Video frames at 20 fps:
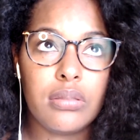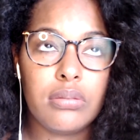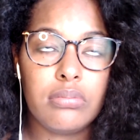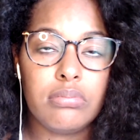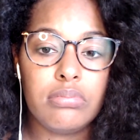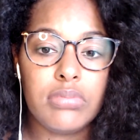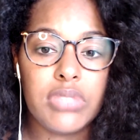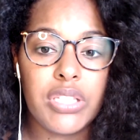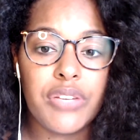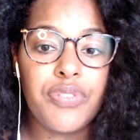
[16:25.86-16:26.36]

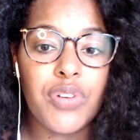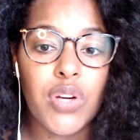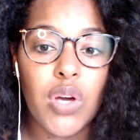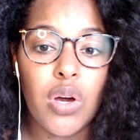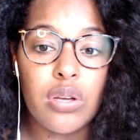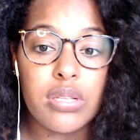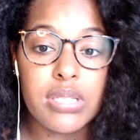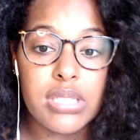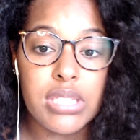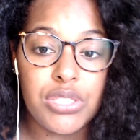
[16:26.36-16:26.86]

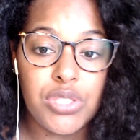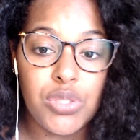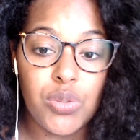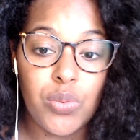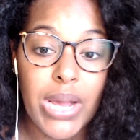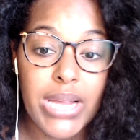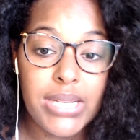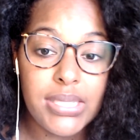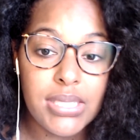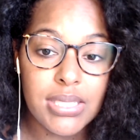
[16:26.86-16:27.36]
difficult
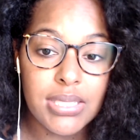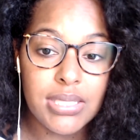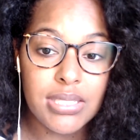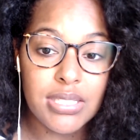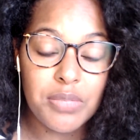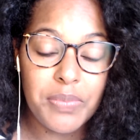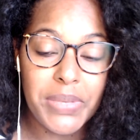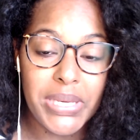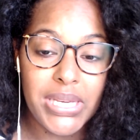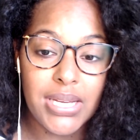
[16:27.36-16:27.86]

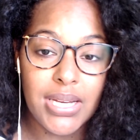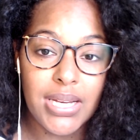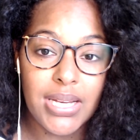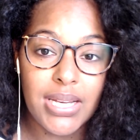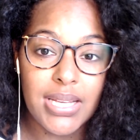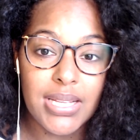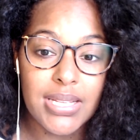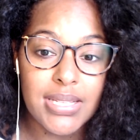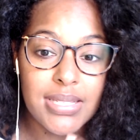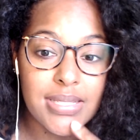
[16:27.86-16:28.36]
situations,
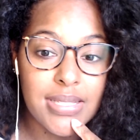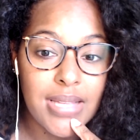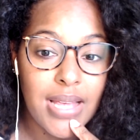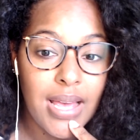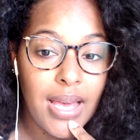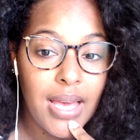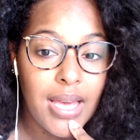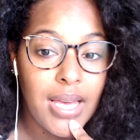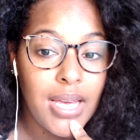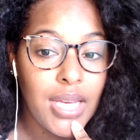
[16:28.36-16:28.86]
because
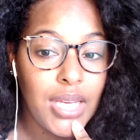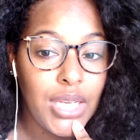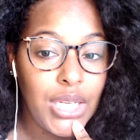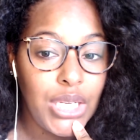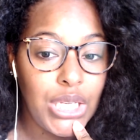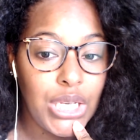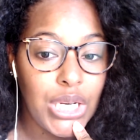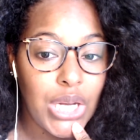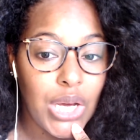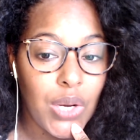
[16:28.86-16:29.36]

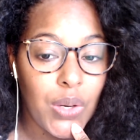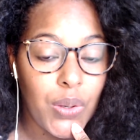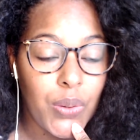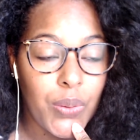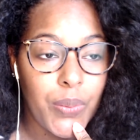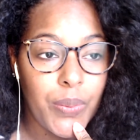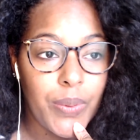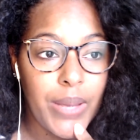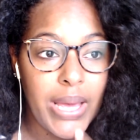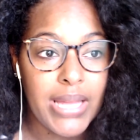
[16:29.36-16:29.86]

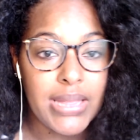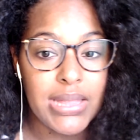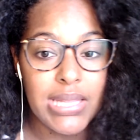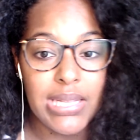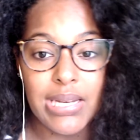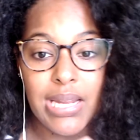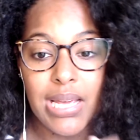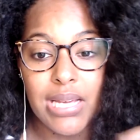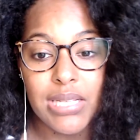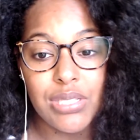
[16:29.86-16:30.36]
at the
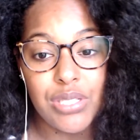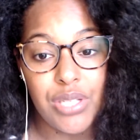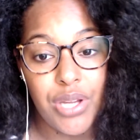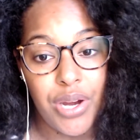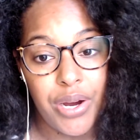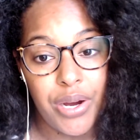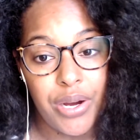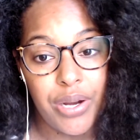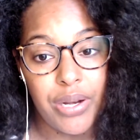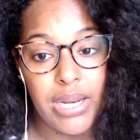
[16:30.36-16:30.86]
next
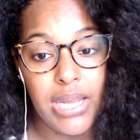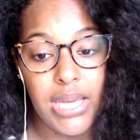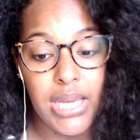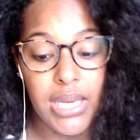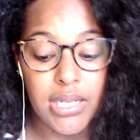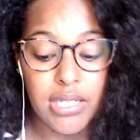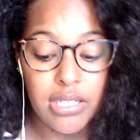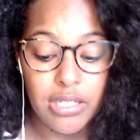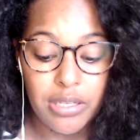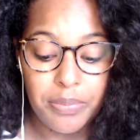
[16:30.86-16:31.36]
turn
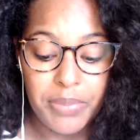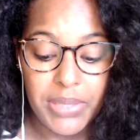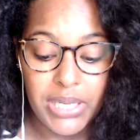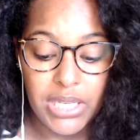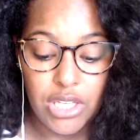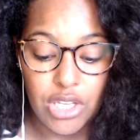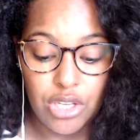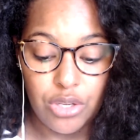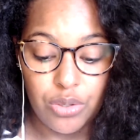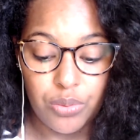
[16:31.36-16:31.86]
it could be
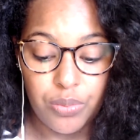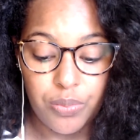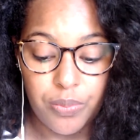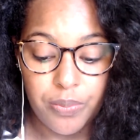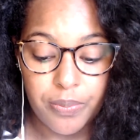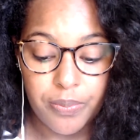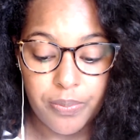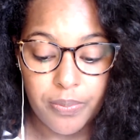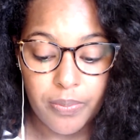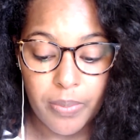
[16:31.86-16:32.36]
you.
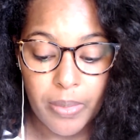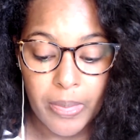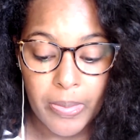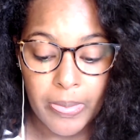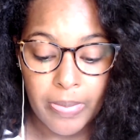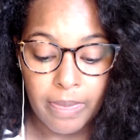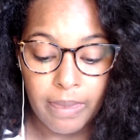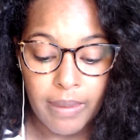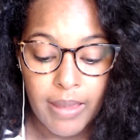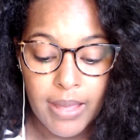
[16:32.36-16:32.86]

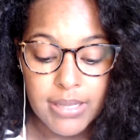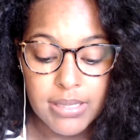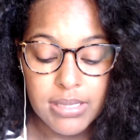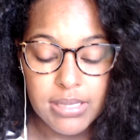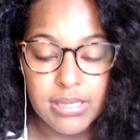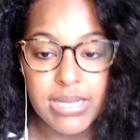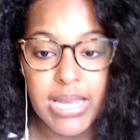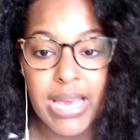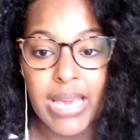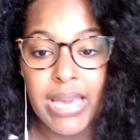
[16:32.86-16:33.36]

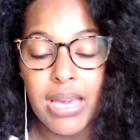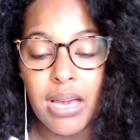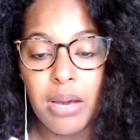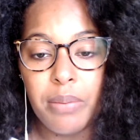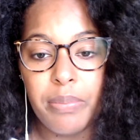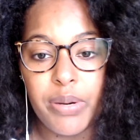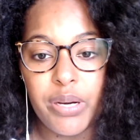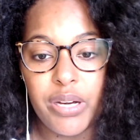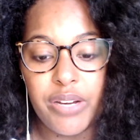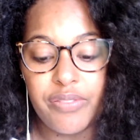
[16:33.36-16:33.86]
Stay
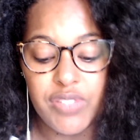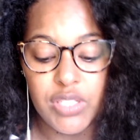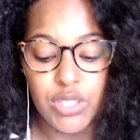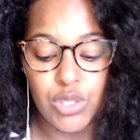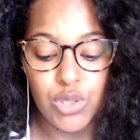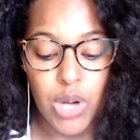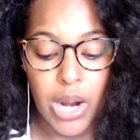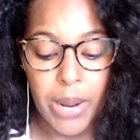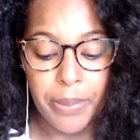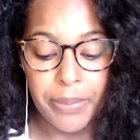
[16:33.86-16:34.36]
above the
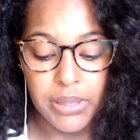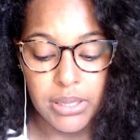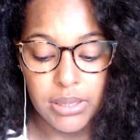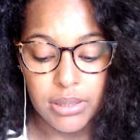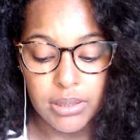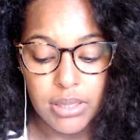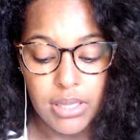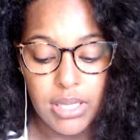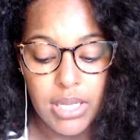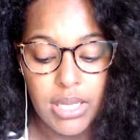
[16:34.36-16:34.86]
drama.
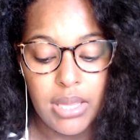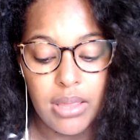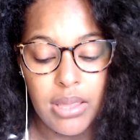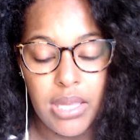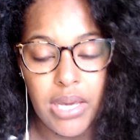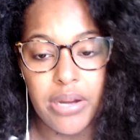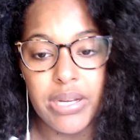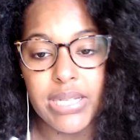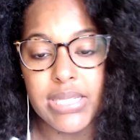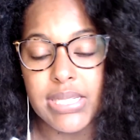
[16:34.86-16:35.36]

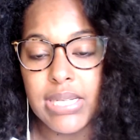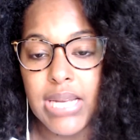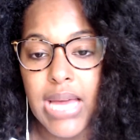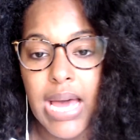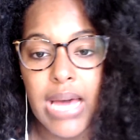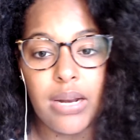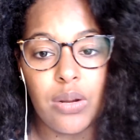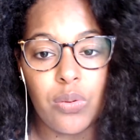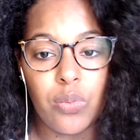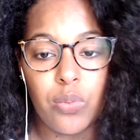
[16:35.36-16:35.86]
There is
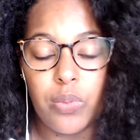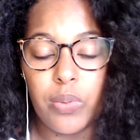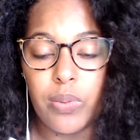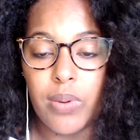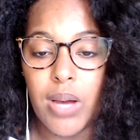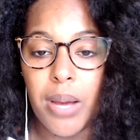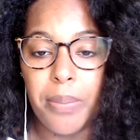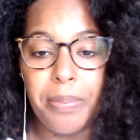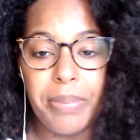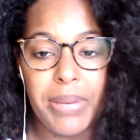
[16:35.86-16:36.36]
not
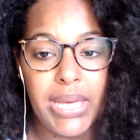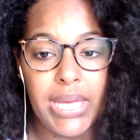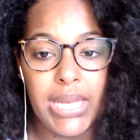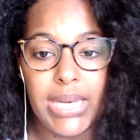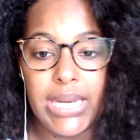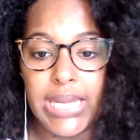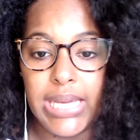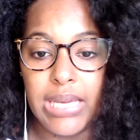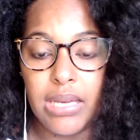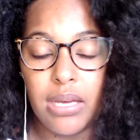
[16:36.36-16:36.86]
a
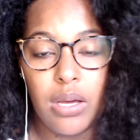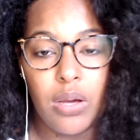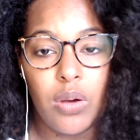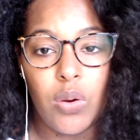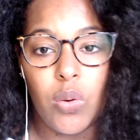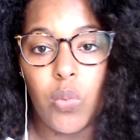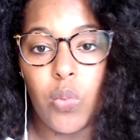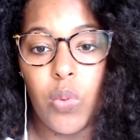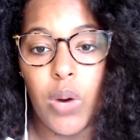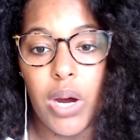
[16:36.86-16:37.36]
penny
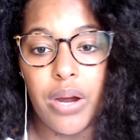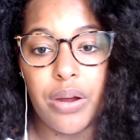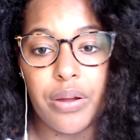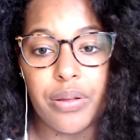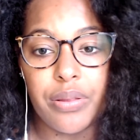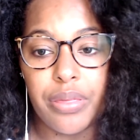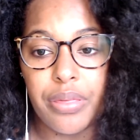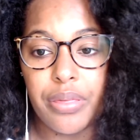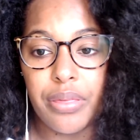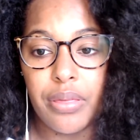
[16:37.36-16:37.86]

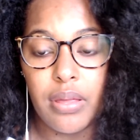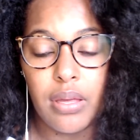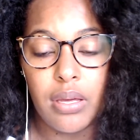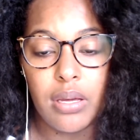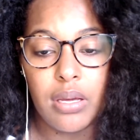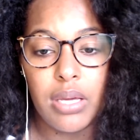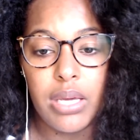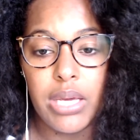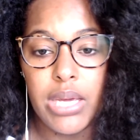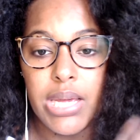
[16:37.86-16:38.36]
worth
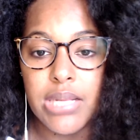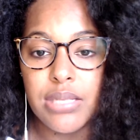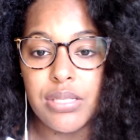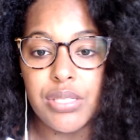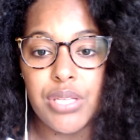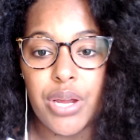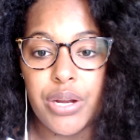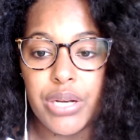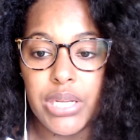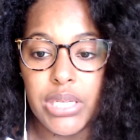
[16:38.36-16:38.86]

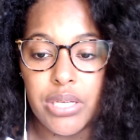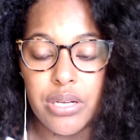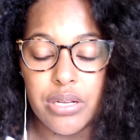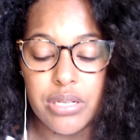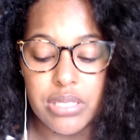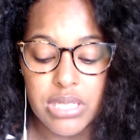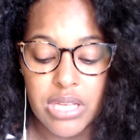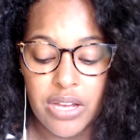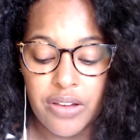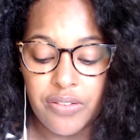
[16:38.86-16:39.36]
inserting
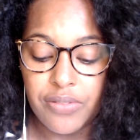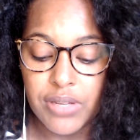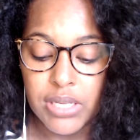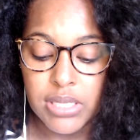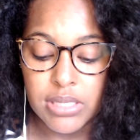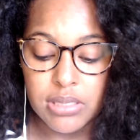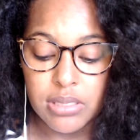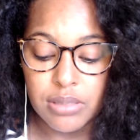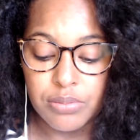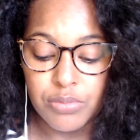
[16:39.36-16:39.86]
yourself in
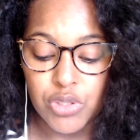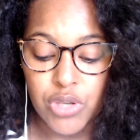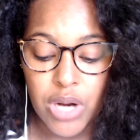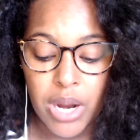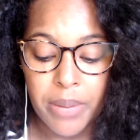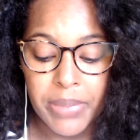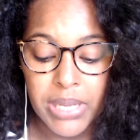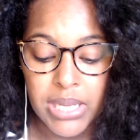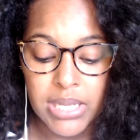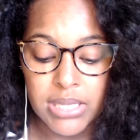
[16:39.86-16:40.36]
some
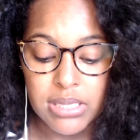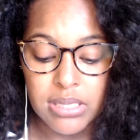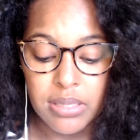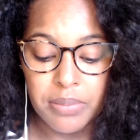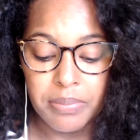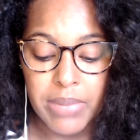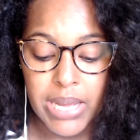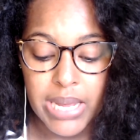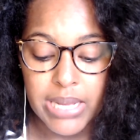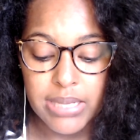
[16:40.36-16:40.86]
drama and
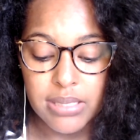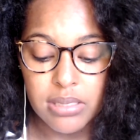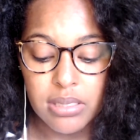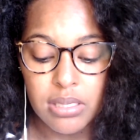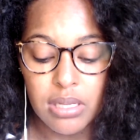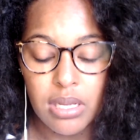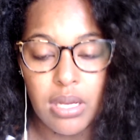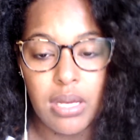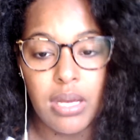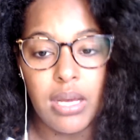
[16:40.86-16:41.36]
some mess.
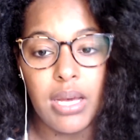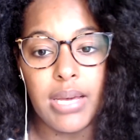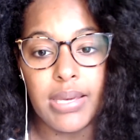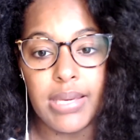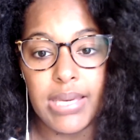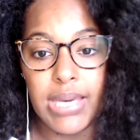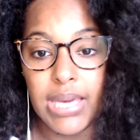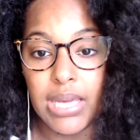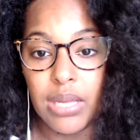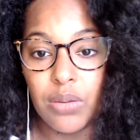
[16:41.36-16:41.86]

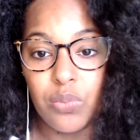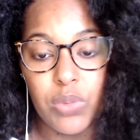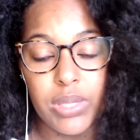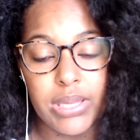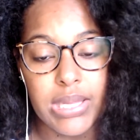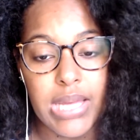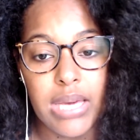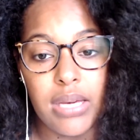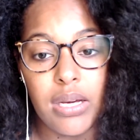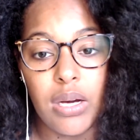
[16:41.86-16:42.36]
Again, when
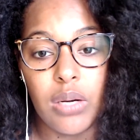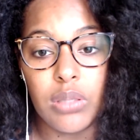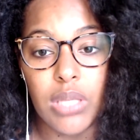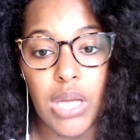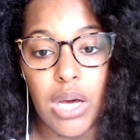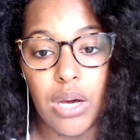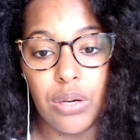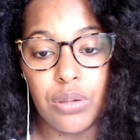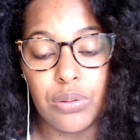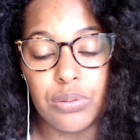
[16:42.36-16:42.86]
they go
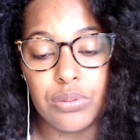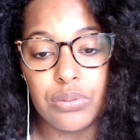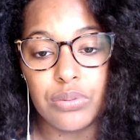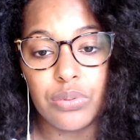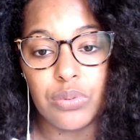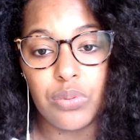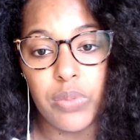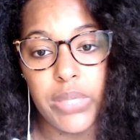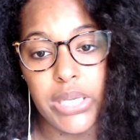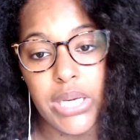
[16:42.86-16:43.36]
low,
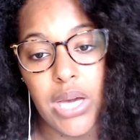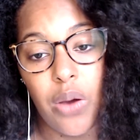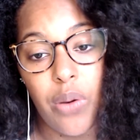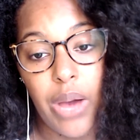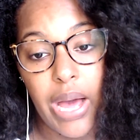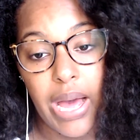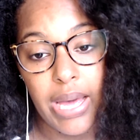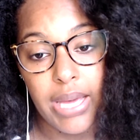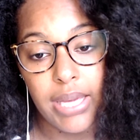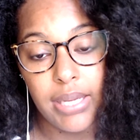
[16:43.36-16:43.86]
we go
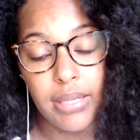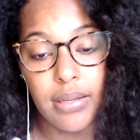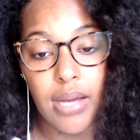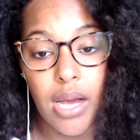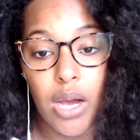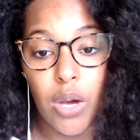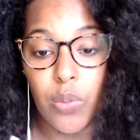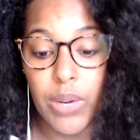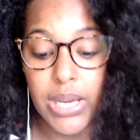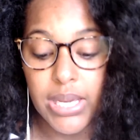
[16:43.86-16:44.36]
high,
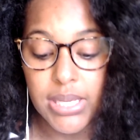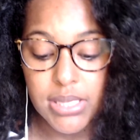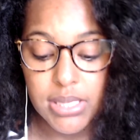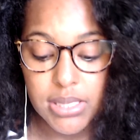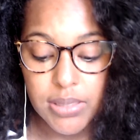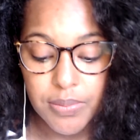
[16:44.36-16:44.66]
always.